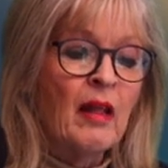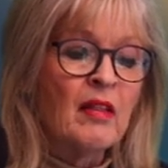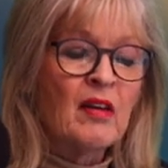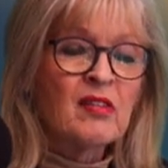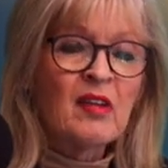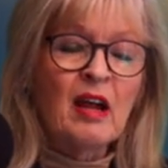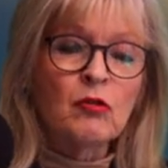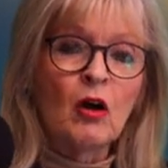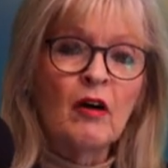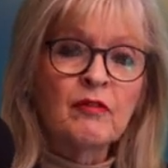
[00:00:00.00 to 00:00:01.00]
the
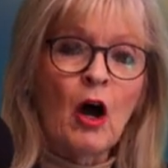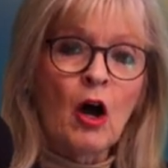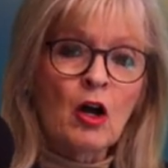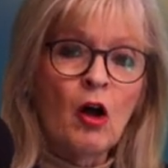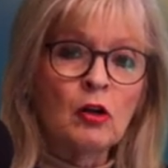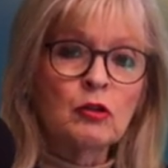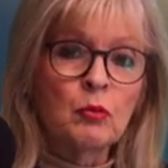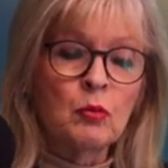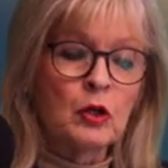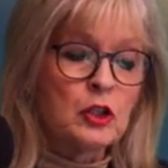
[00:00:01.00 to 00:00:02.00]
center of occult
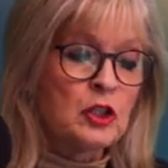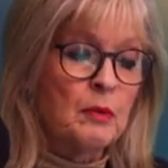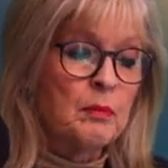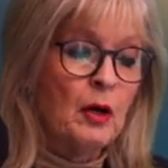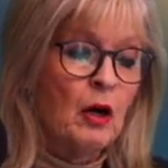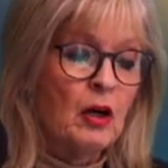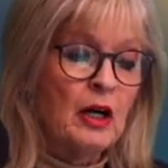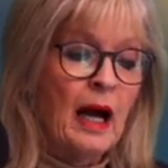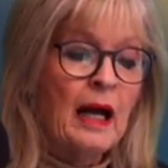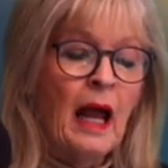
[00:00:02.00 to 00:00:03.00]
worship, all
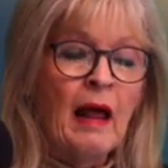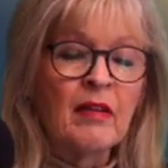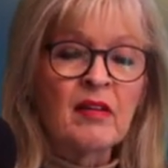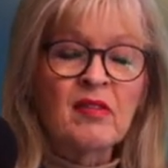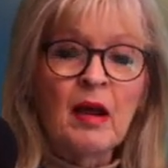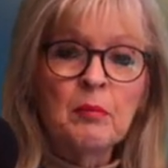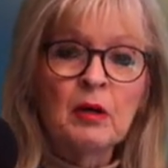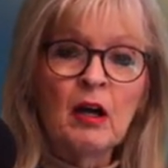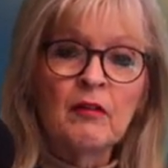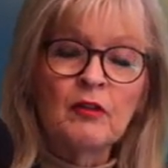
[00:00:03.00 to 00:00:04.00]
right? The
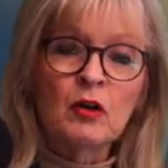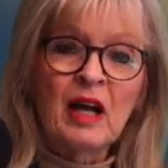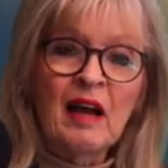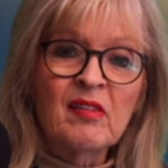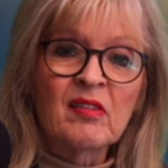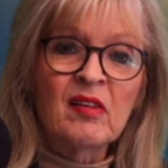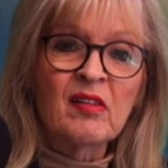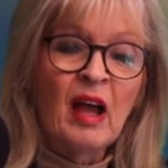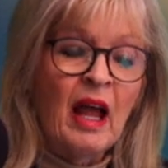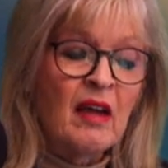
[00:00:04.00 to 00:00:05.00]
temple of
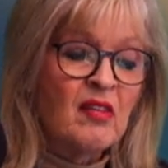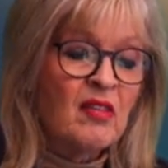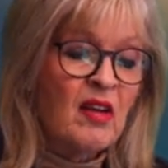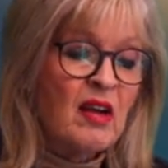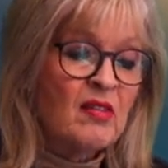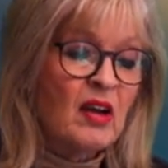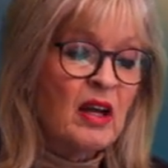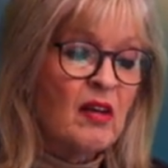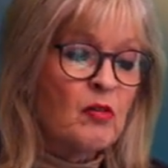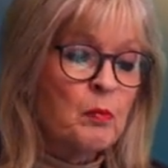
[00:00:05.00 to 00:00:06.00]
Augustus Caesar
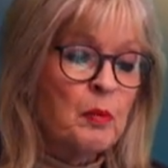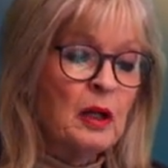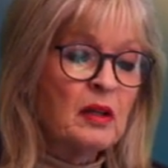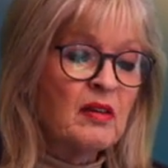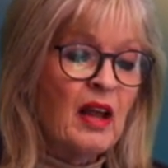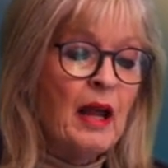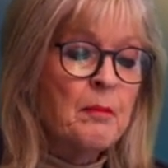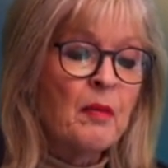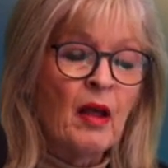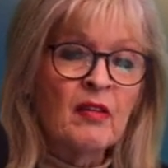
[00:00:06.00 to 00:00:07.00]
is built there,
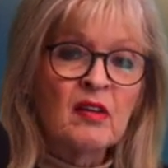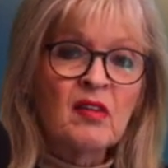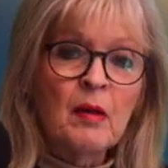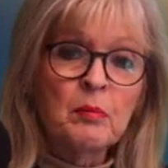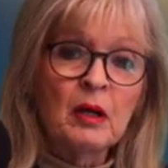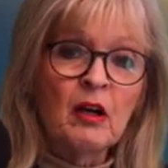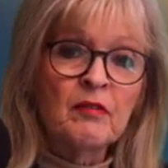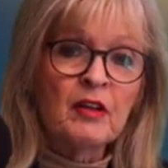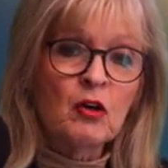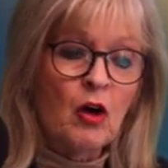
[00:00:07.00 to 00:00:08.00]
the temple
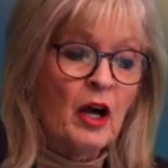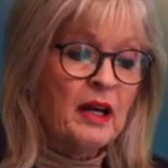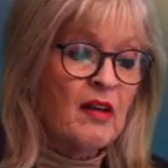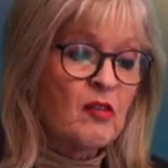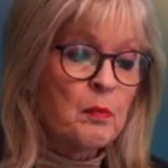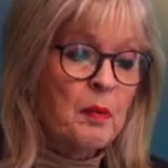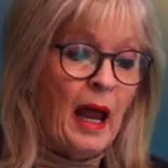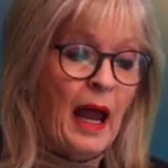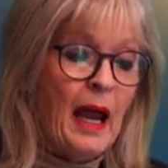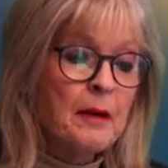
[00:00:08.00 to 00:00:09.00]
of the goddess
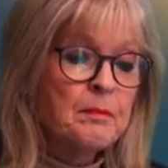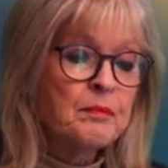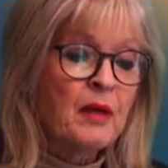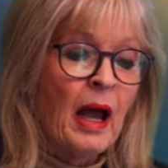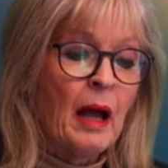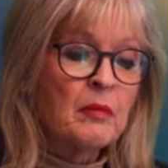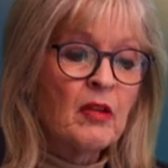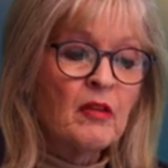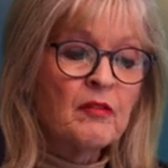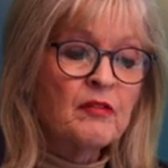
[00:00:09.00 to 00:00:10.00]
Pan, and
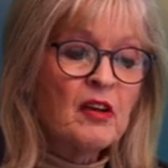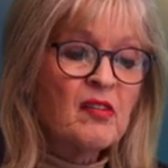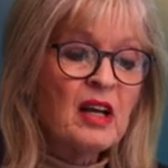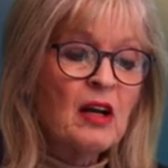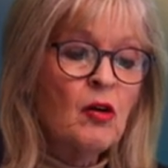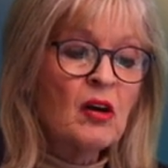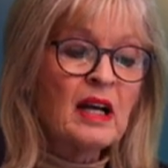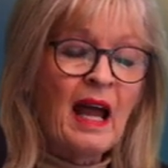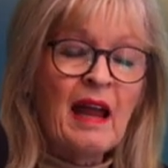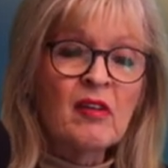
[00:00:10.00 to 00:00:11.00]
the physical
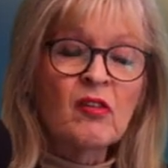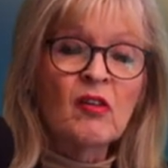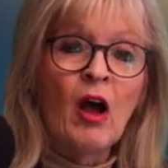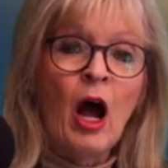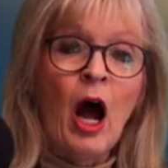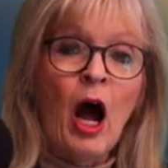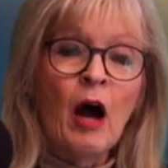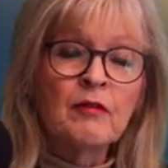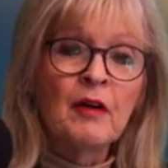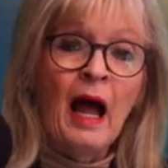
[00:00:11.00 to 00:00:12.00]
gates
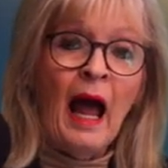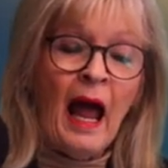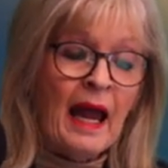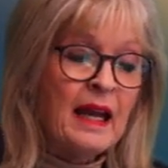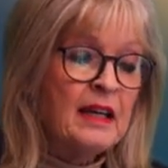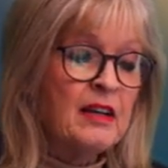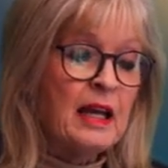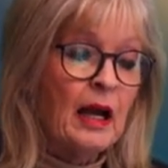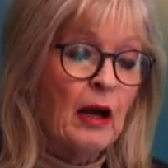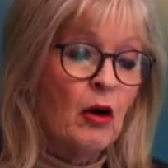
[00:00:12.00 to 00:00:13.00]
of
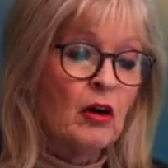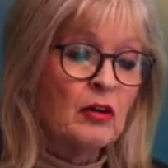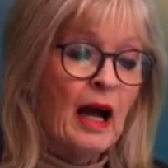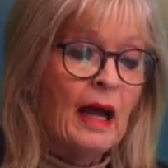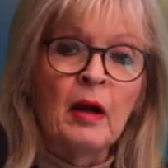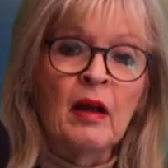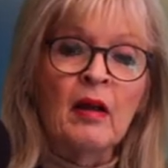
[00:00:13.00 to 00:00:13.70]
Hades, all right?